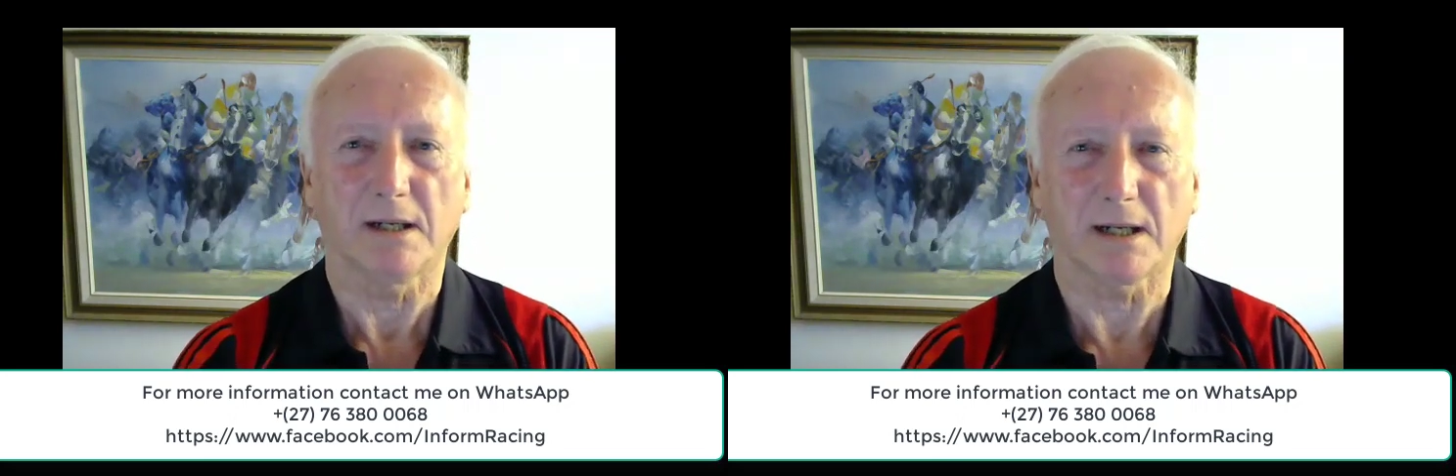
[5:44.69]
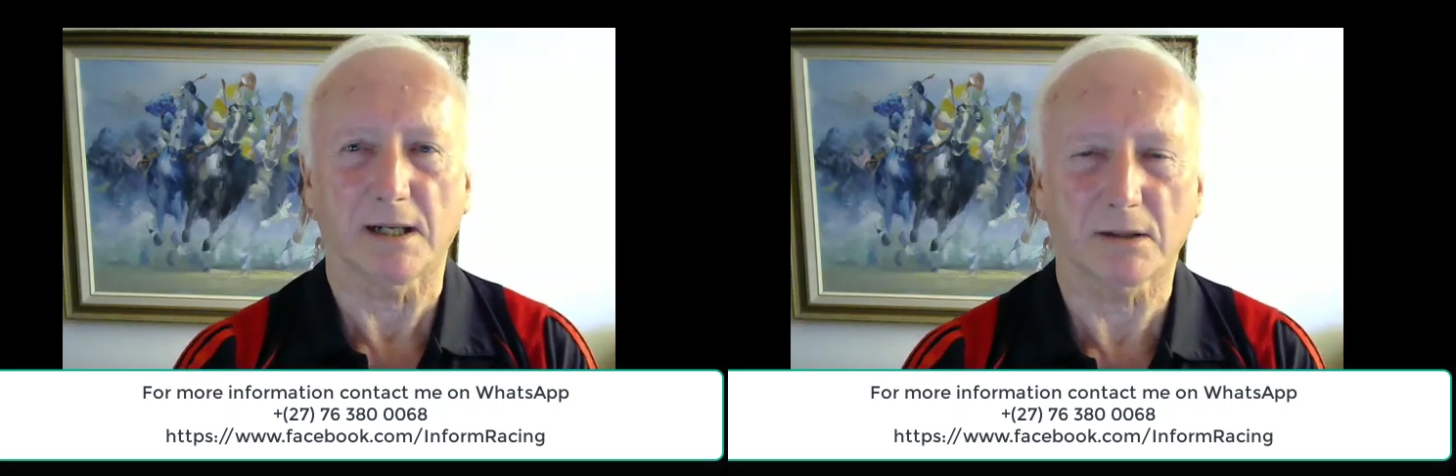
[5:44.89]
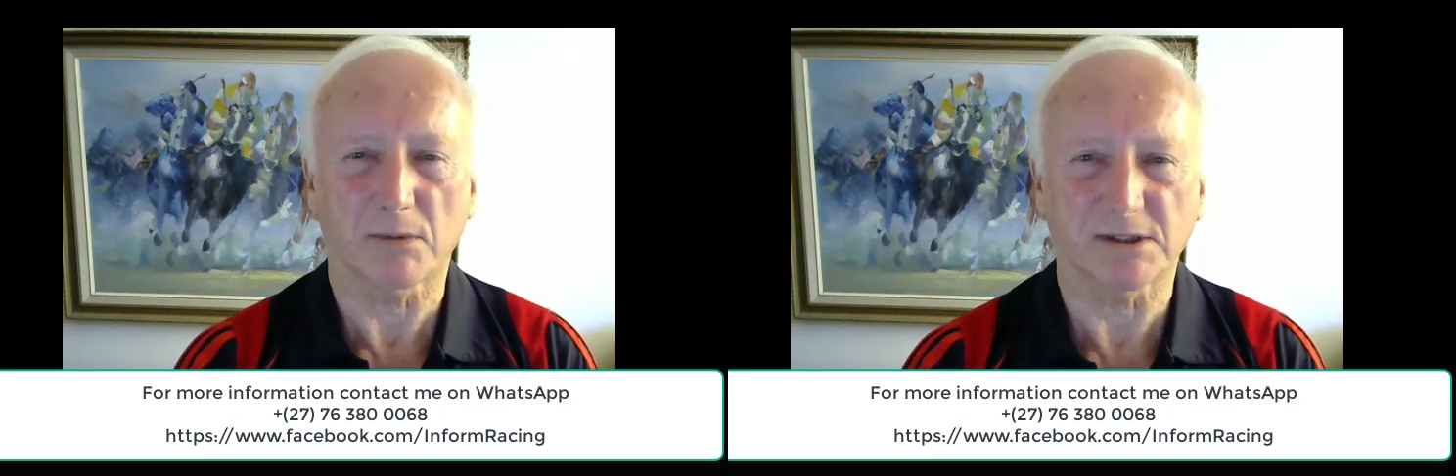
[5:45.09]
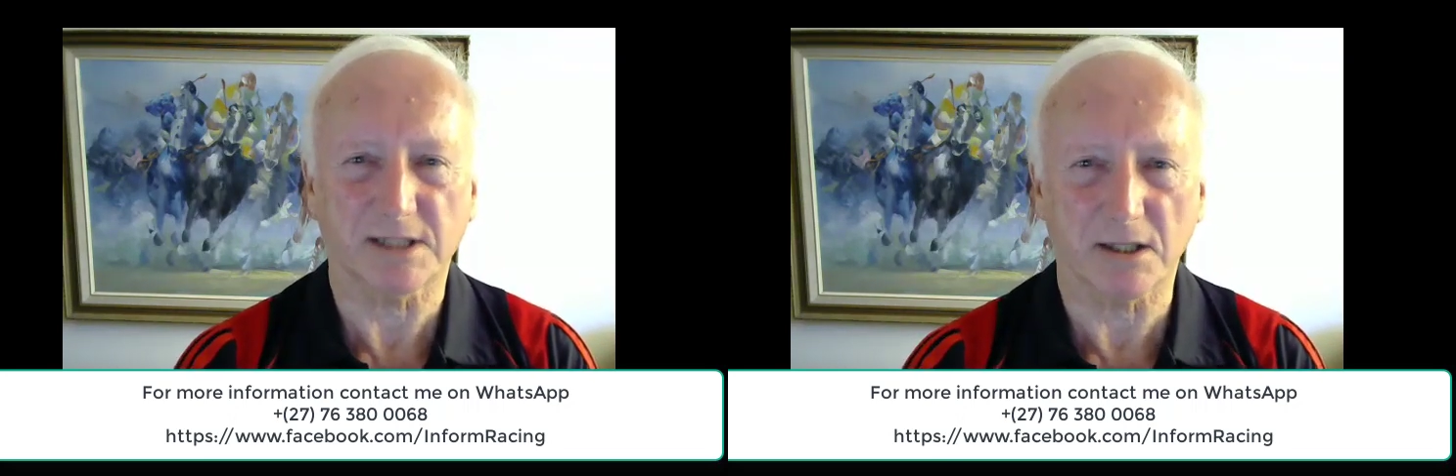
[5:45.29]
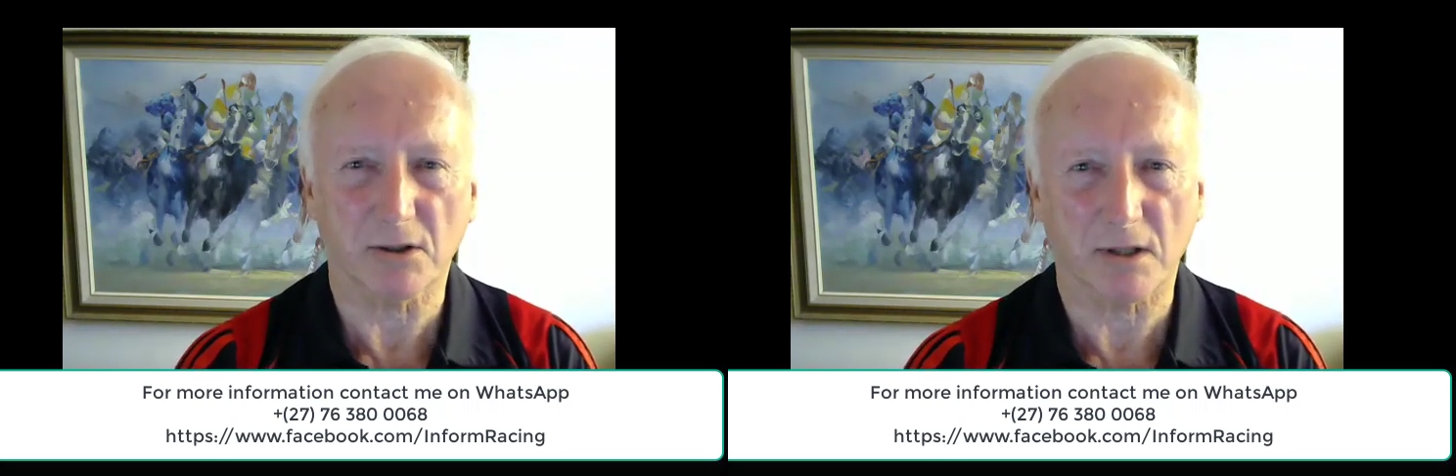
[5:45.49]
and we
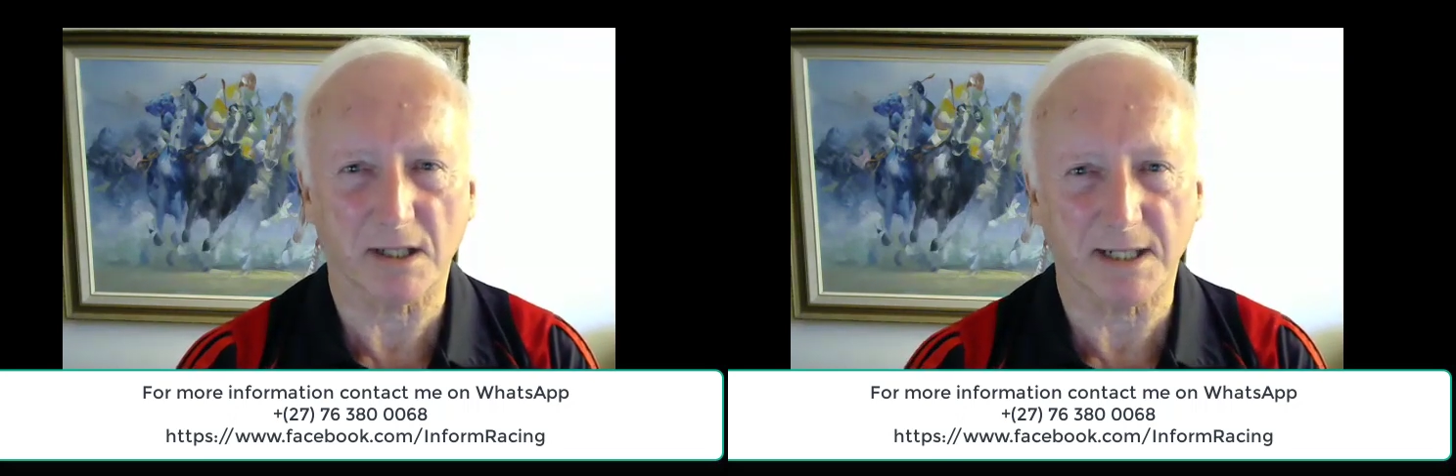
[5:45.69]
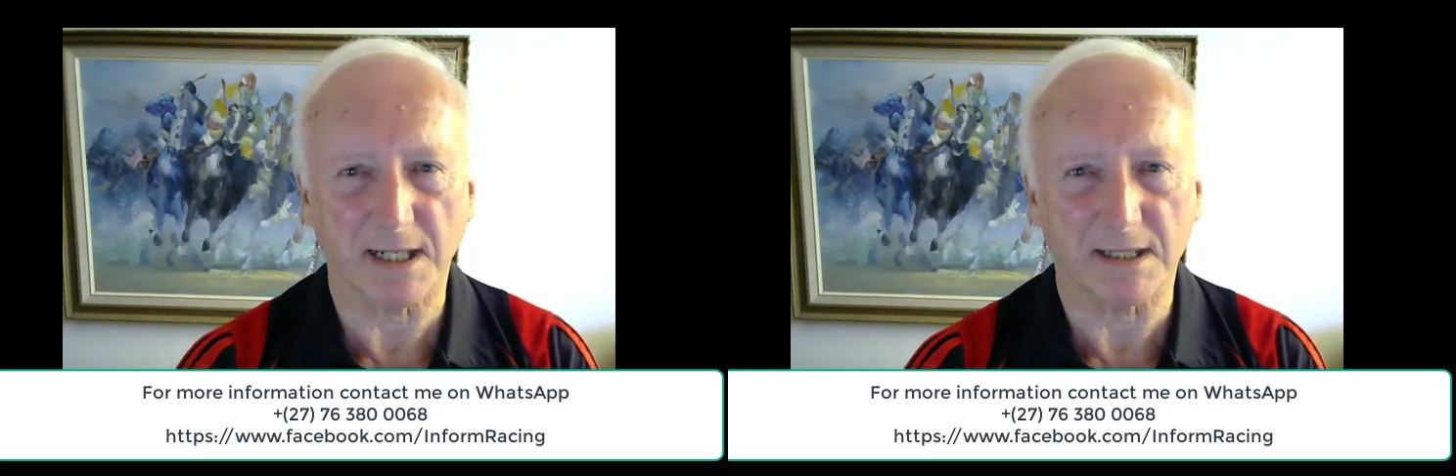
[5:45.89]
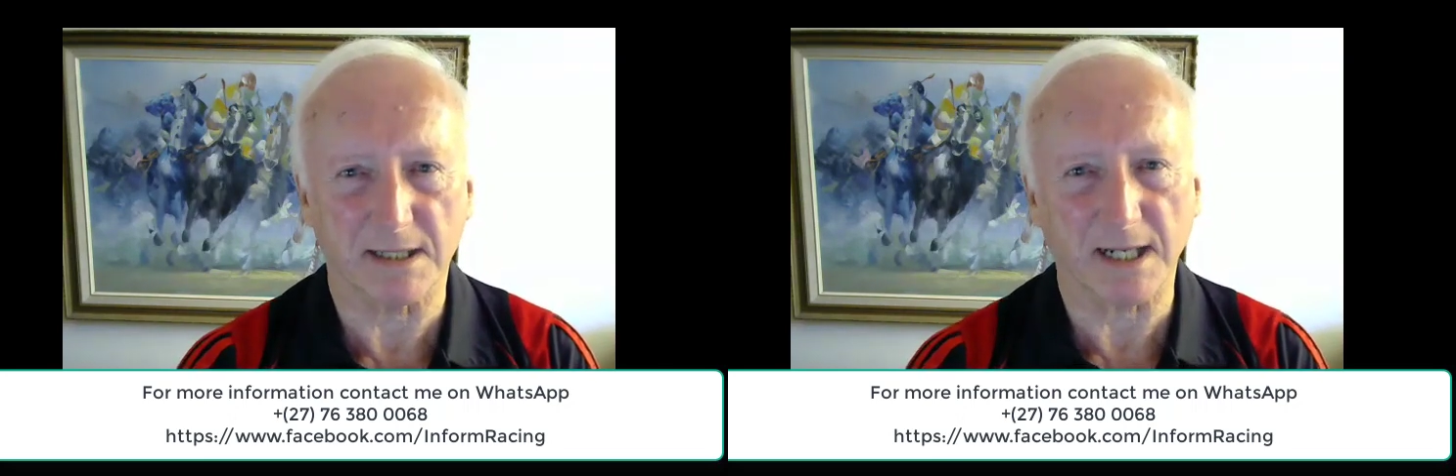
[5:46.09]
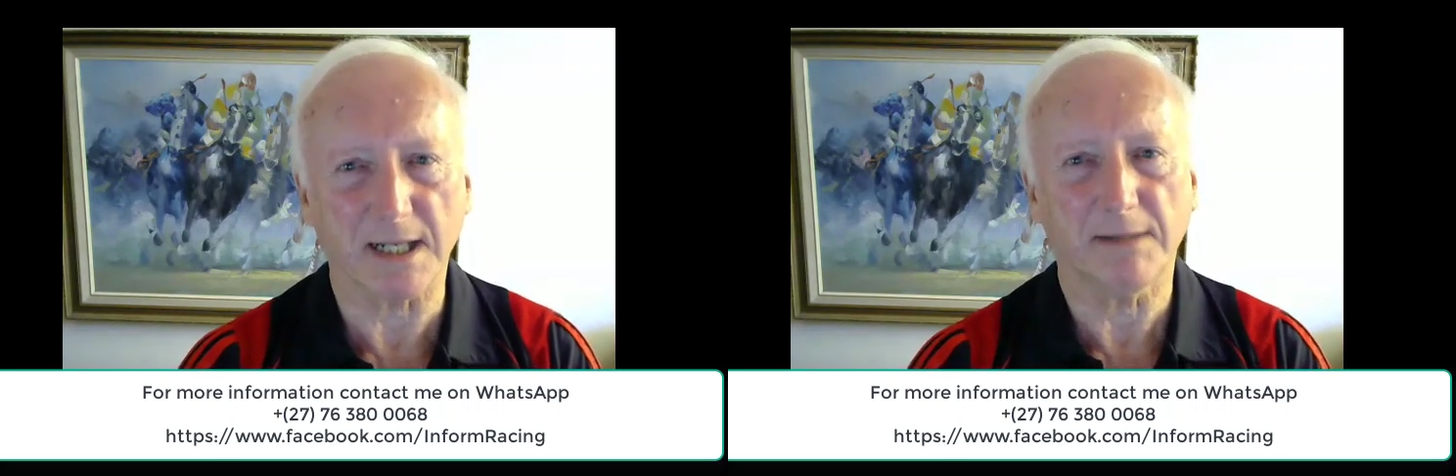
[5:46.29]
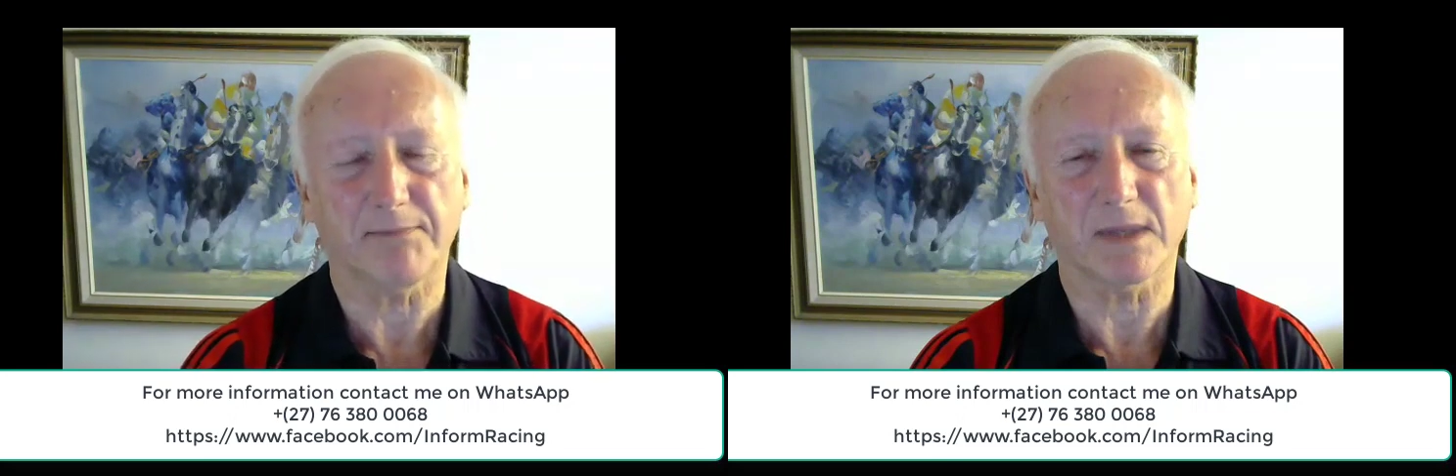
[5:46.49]
run it on a
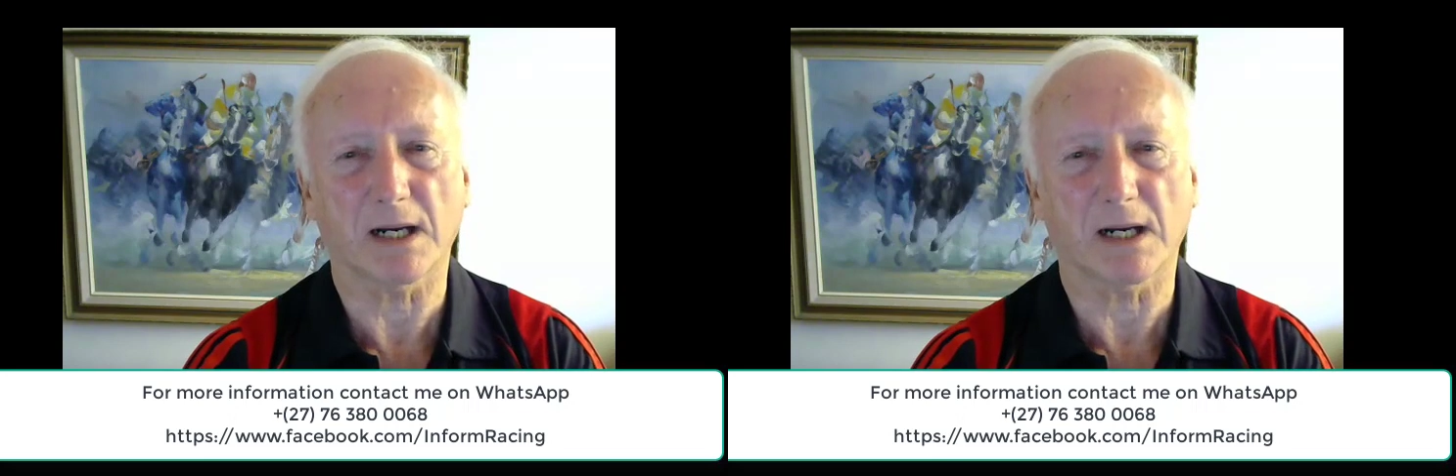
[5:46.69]
day-to-day.